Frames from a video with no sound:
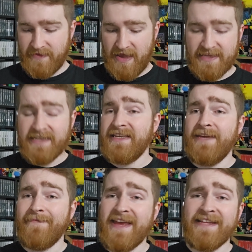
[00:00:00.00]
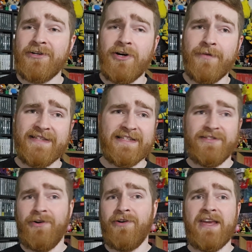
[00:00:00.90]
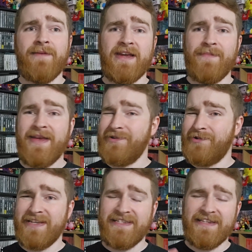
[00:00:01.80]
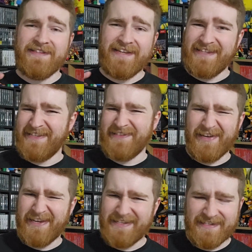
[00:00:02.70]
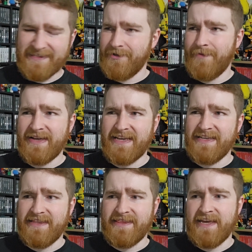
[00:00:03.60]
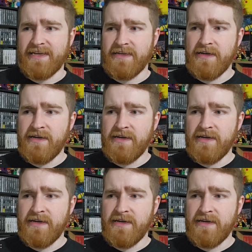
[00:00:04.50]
I didn't keep any copies. It's not a game I am interested in the slightest. It's not my kind of thing.